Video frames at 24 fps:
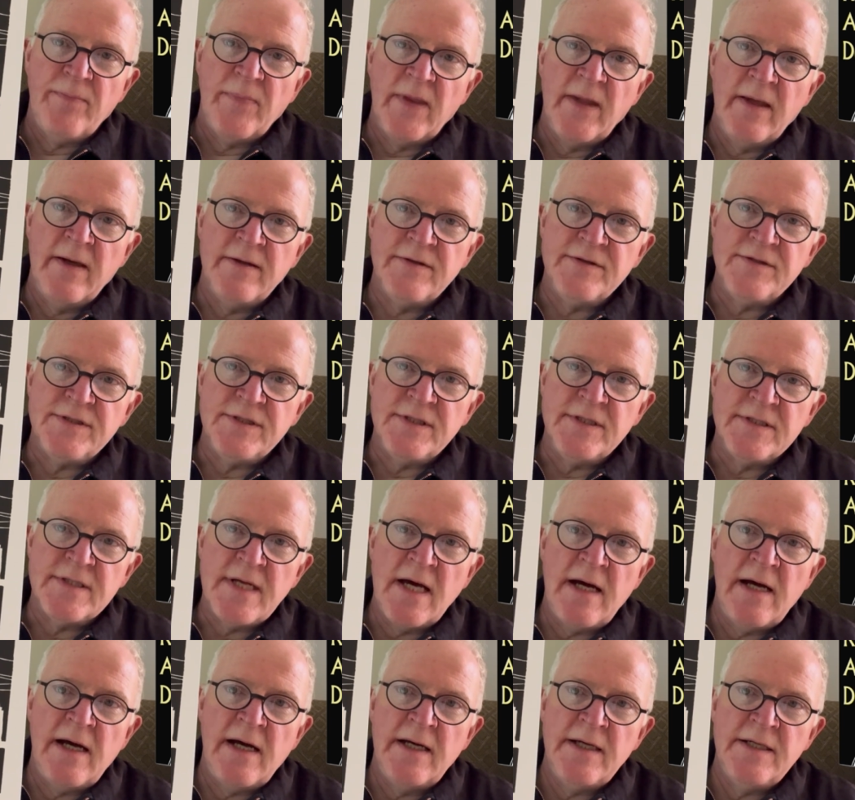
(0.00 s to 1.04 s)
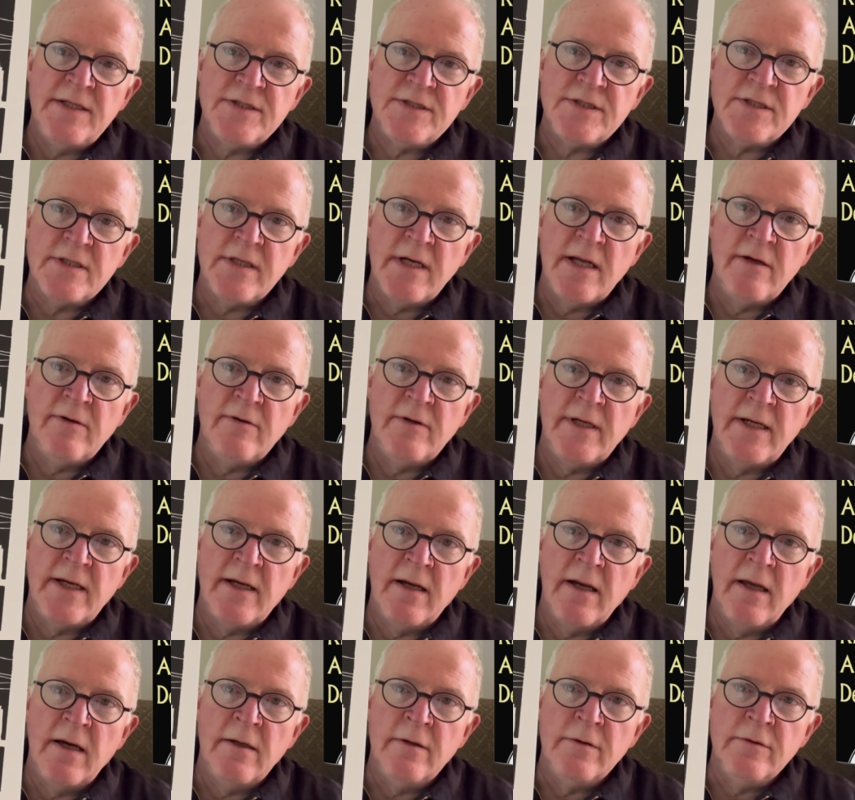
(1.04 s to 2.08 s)
as his eyes slowly
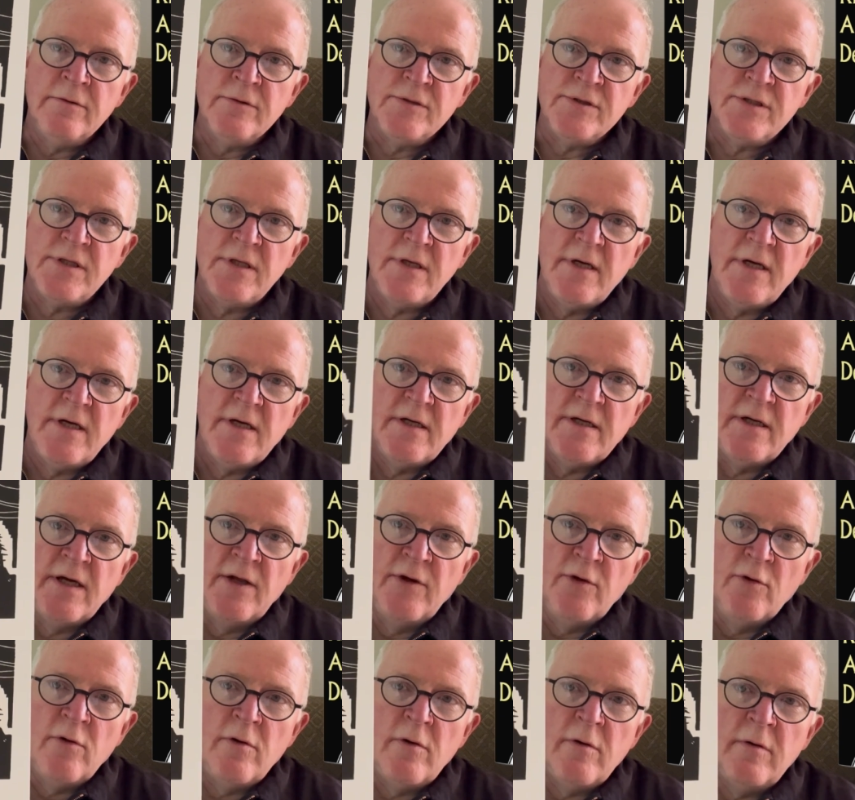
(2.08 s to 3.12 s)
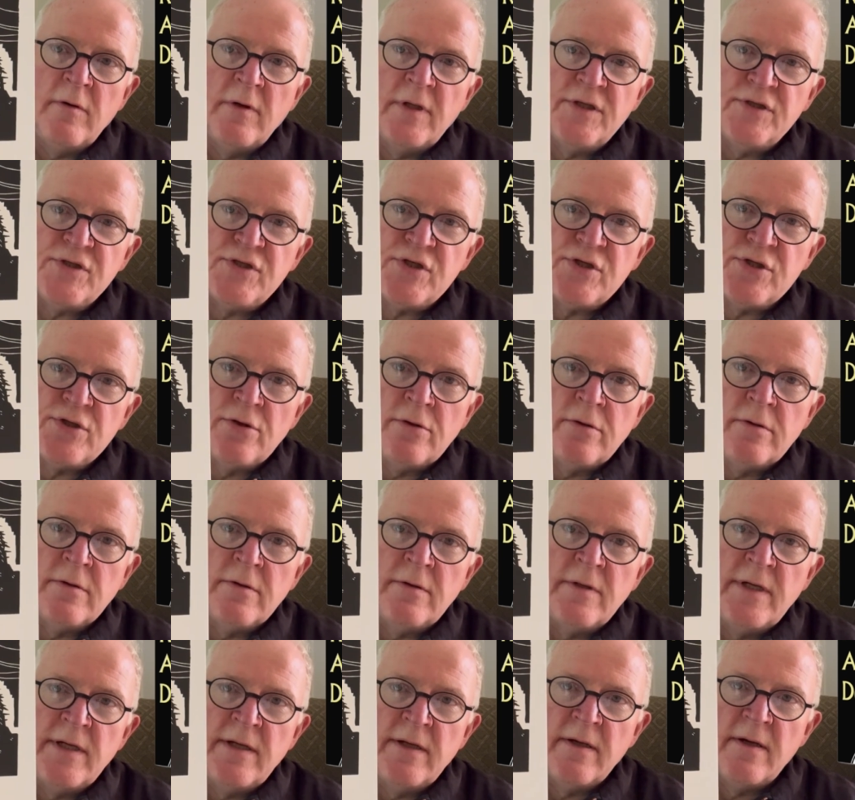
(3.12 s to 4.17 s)
close and all his
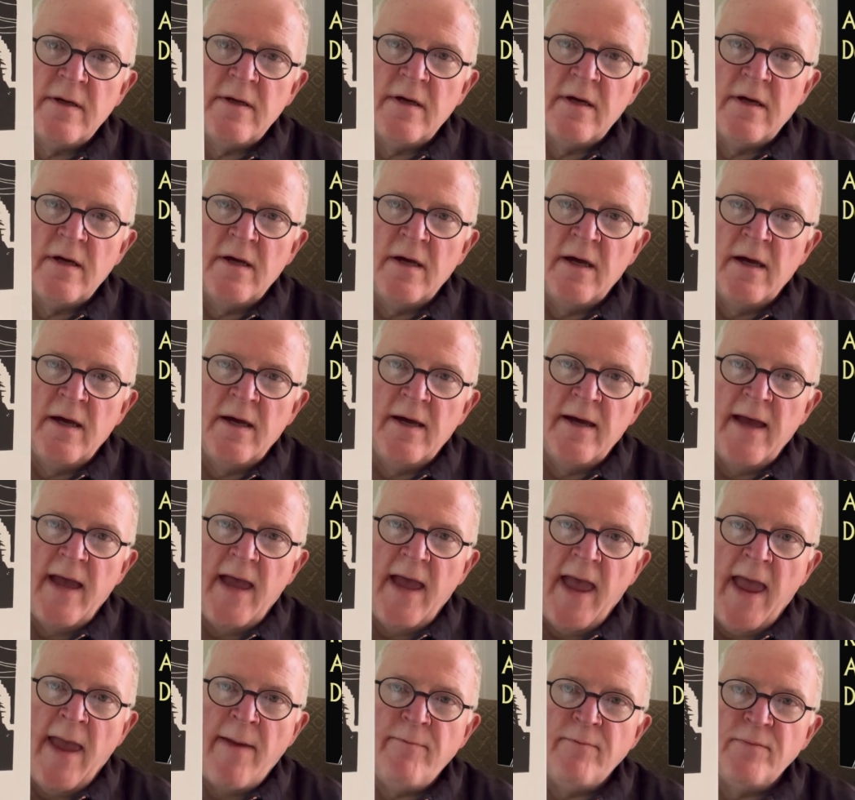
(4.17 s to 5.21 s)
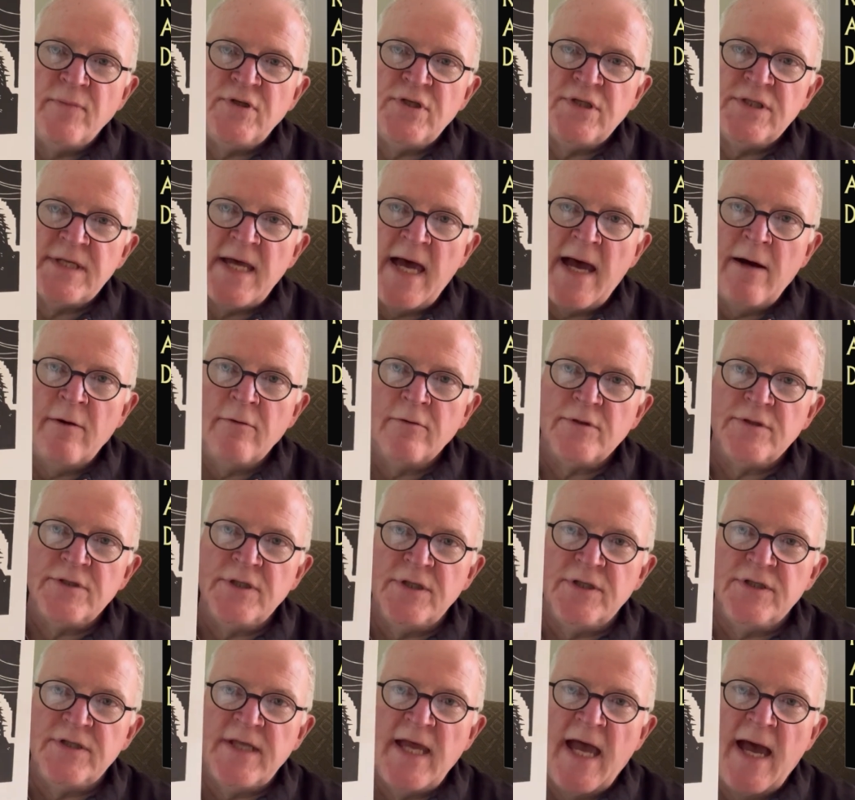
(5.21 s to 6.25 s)
story empties out
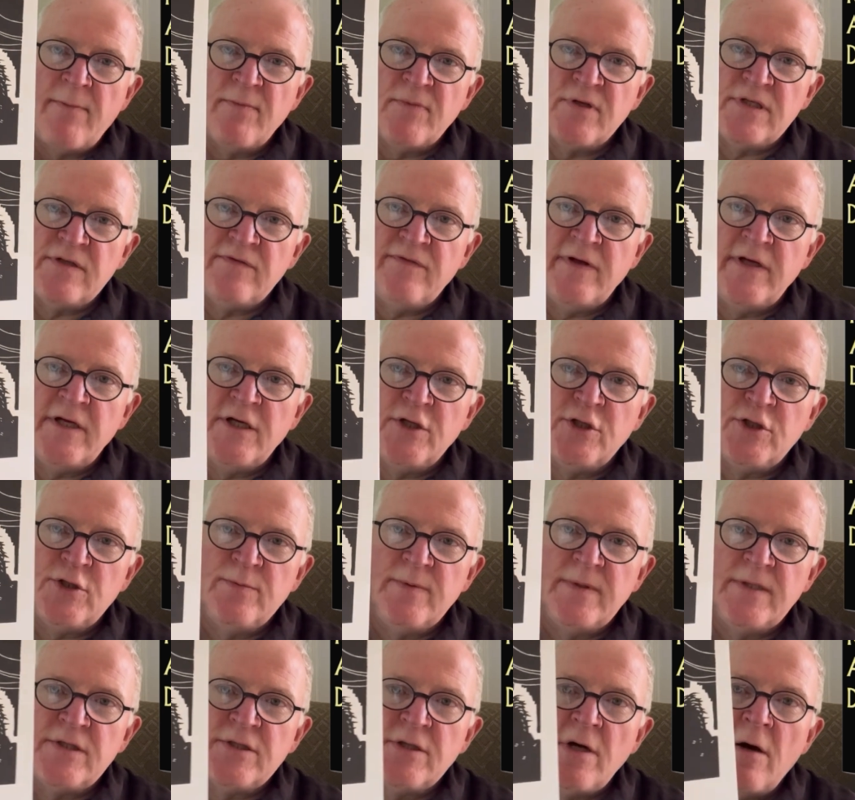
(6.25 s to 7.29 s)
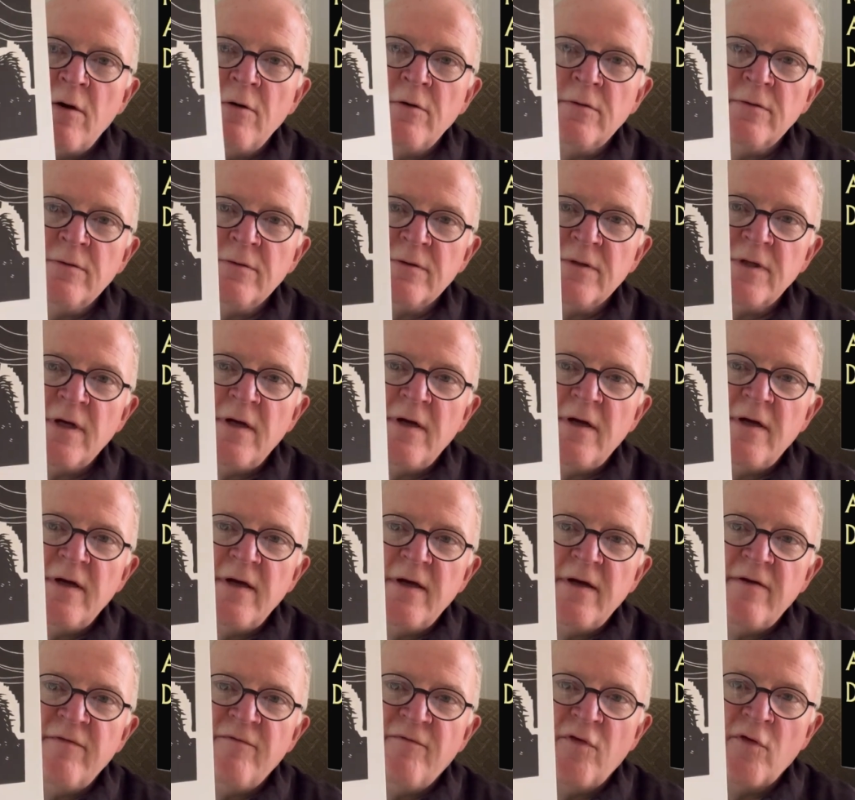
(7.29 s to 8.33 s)
into the atmosphere to be told
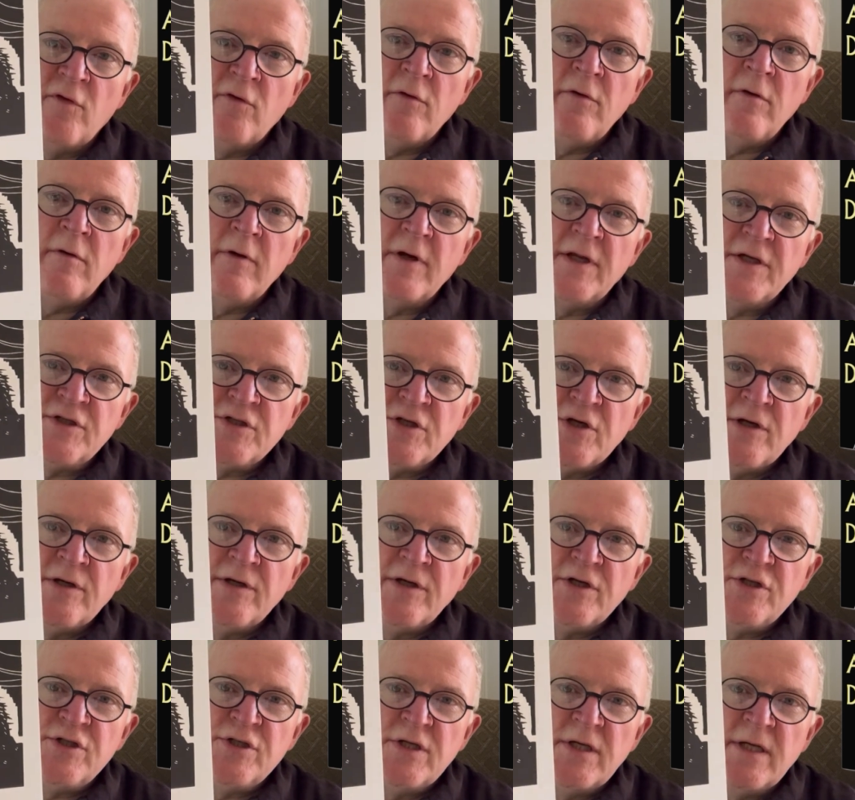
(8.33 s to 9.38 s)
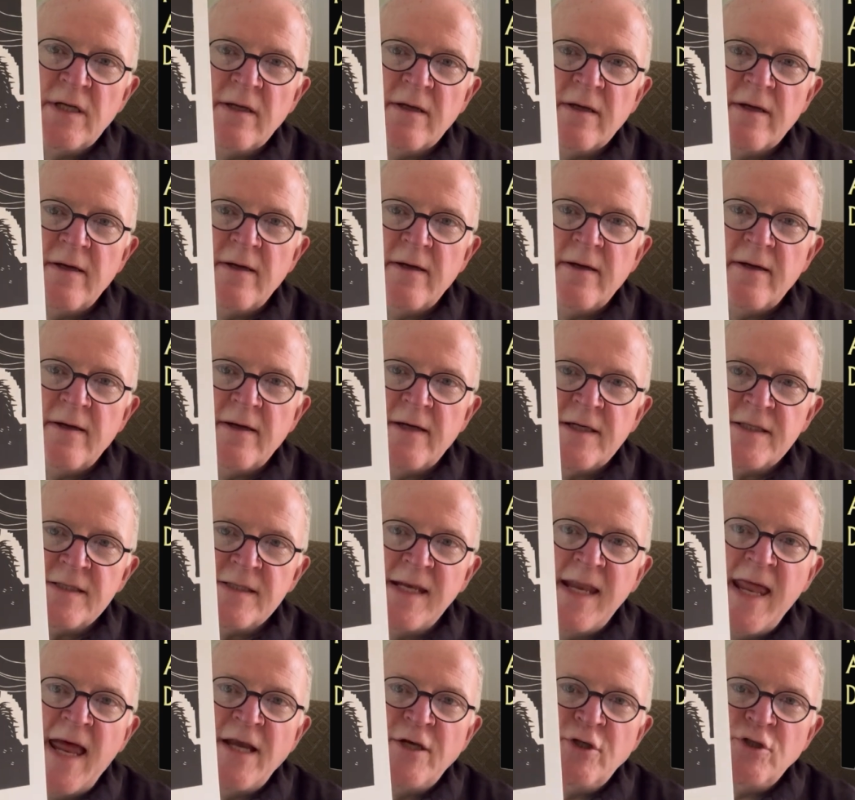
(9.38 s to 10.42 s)
for all eternity as
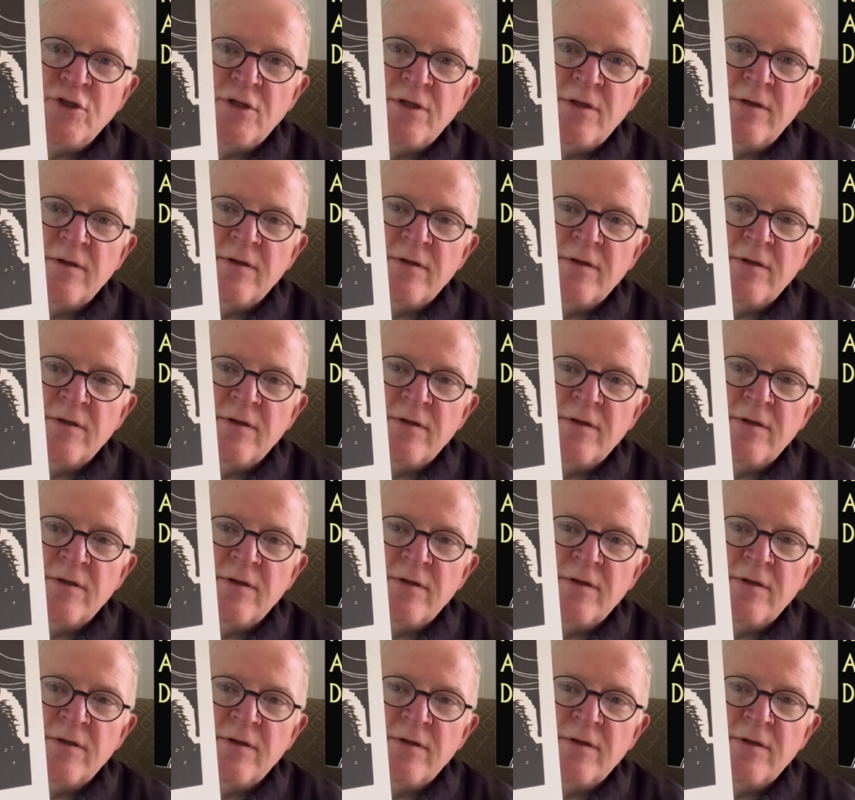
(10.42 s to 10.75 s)
legend.